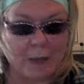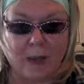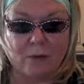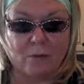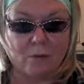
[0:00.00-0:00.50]

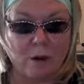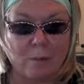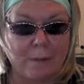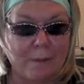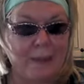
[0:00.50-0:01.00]
I don't know.
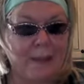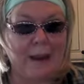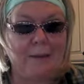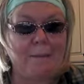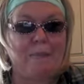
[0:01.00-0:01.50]
Maybe they
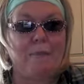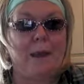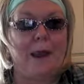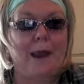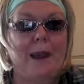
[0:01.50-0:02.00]
came from
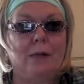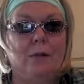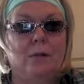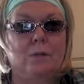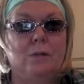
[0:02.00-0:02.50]
hell,